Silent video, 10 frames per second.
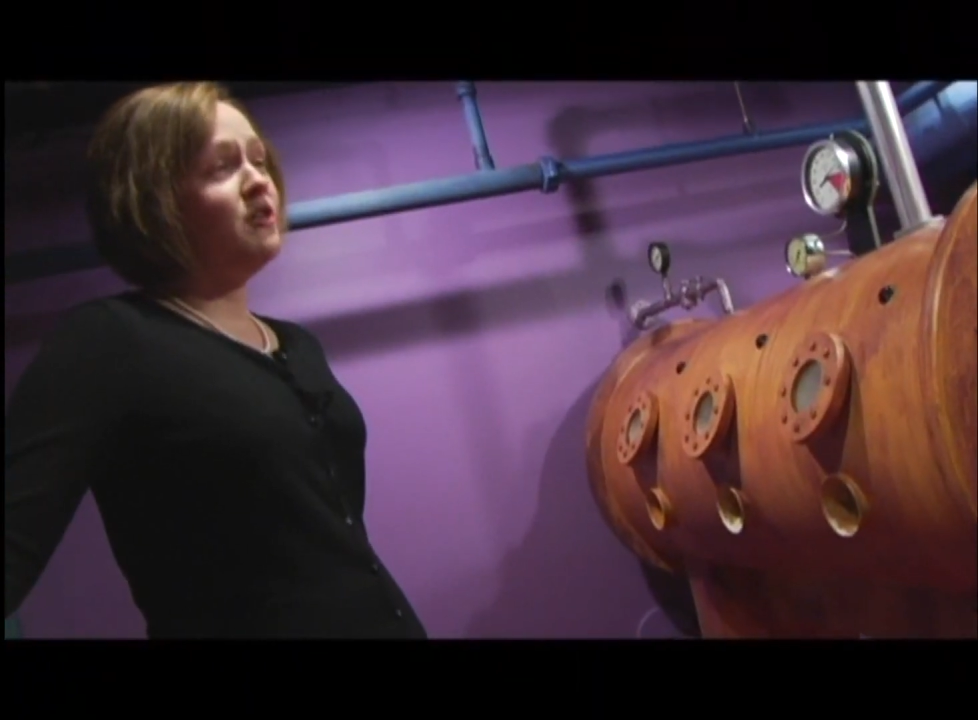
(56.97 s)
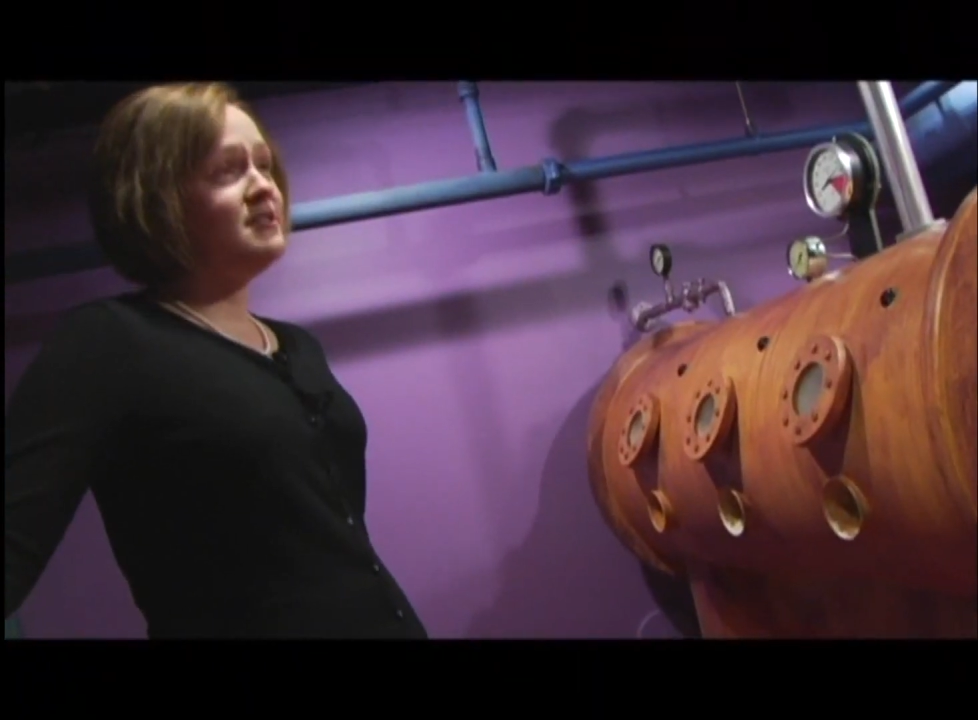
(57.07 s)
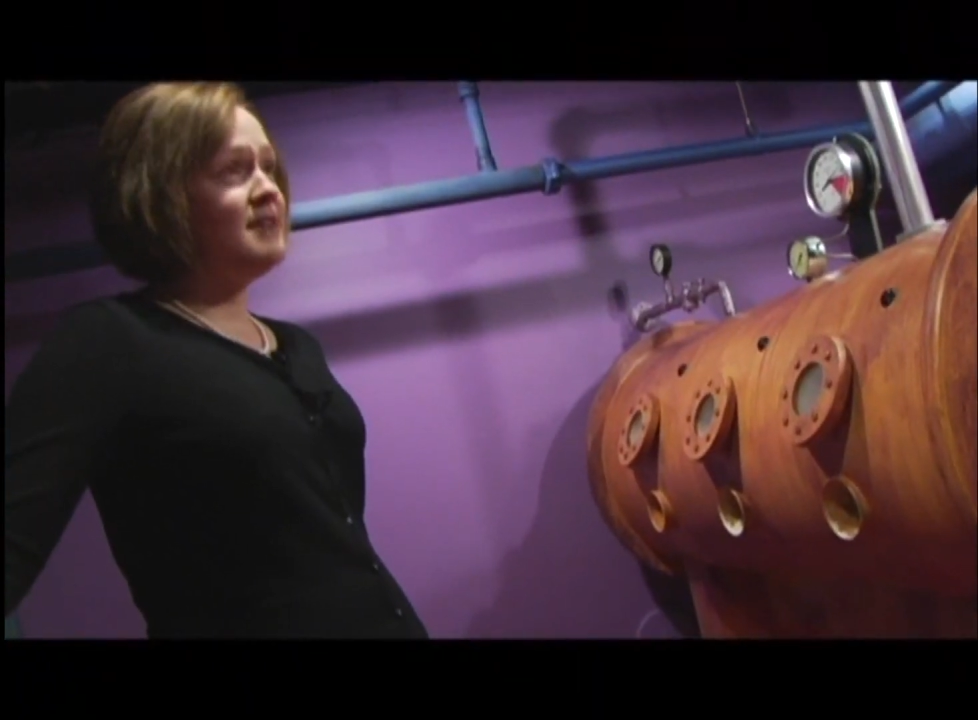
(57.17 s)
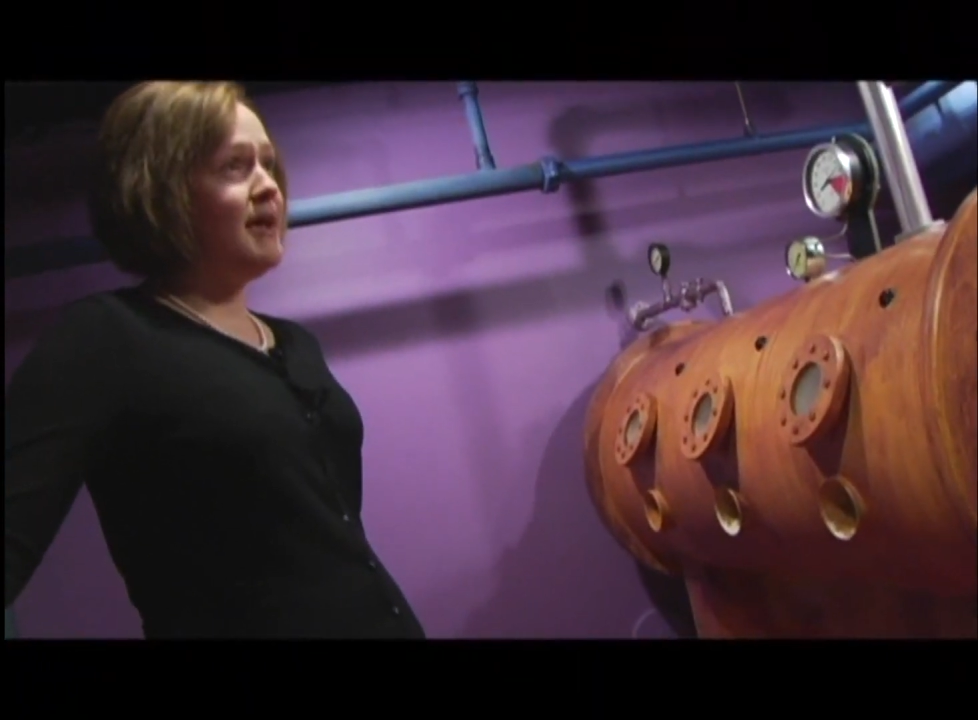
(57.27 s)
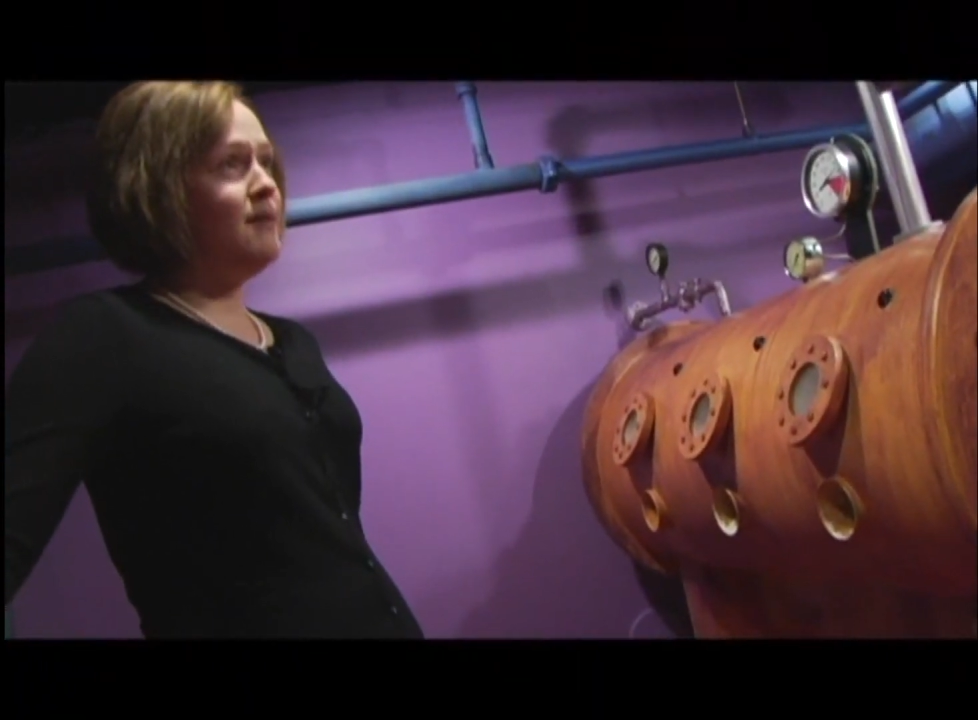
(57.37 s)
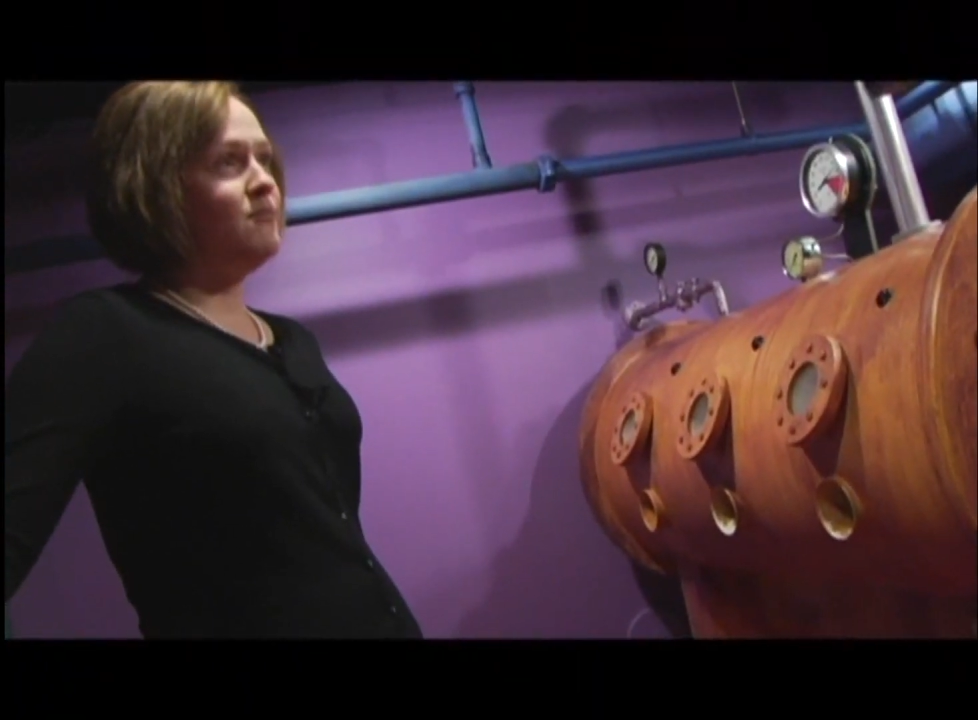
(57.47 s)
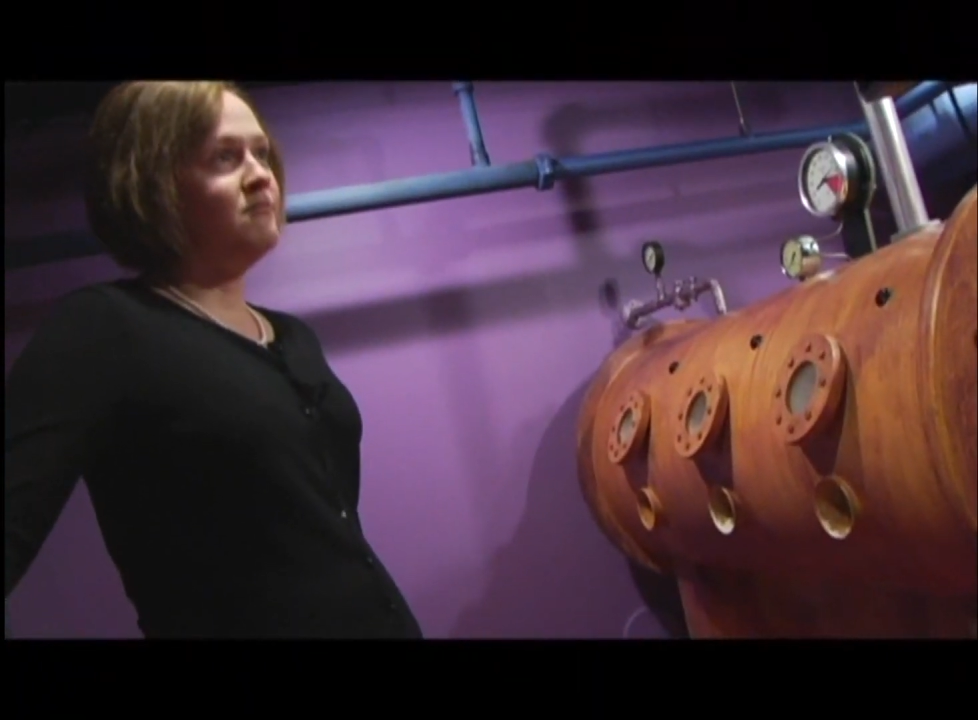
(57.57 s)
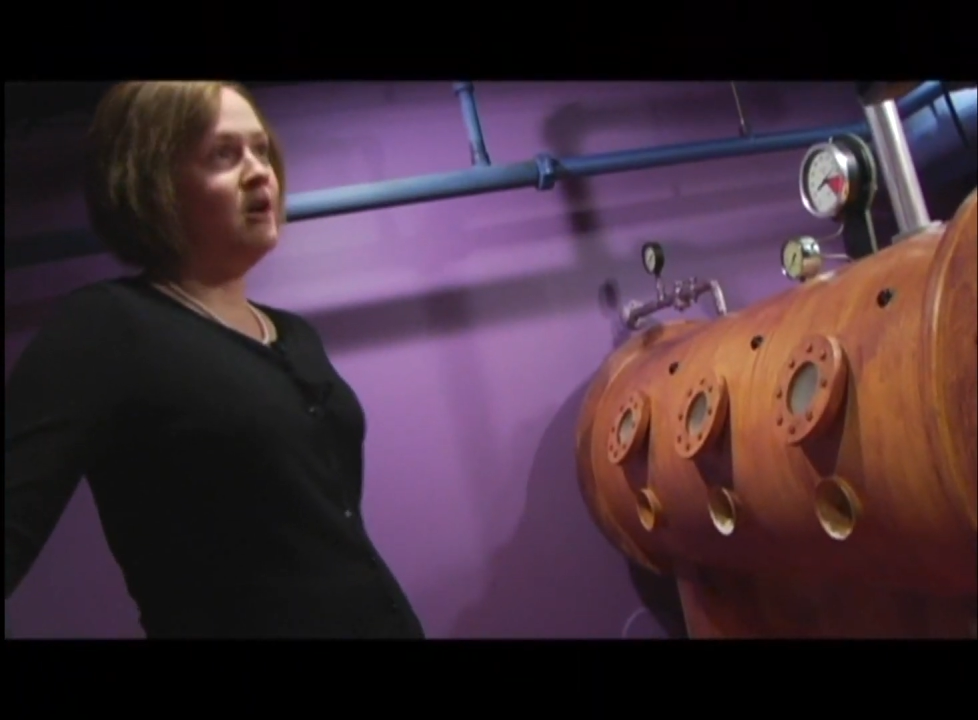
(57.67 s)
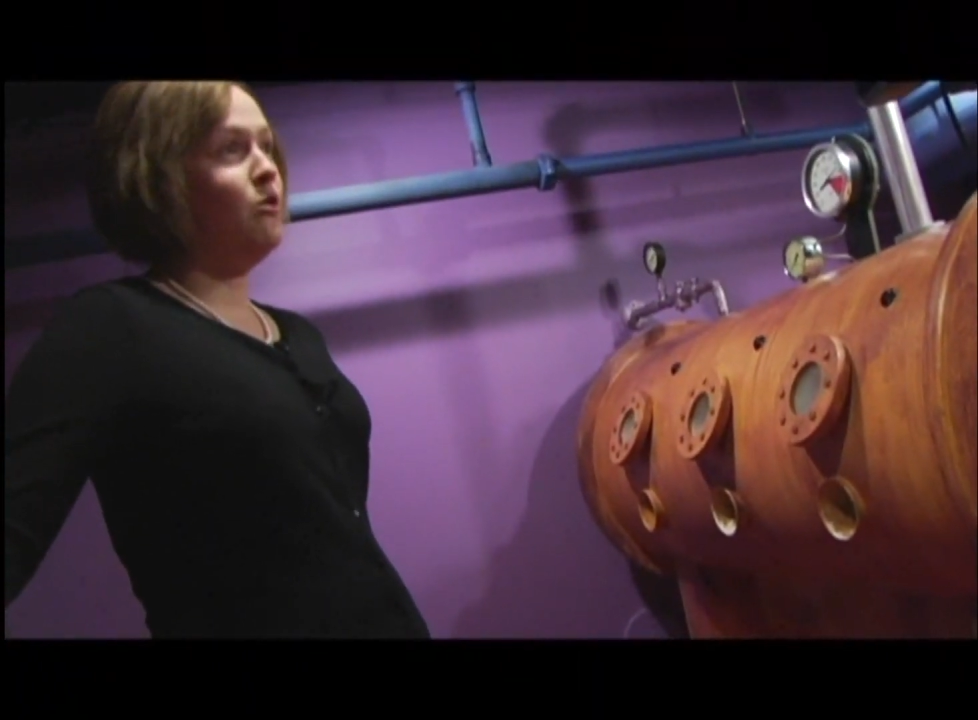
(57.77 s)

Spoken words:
all the same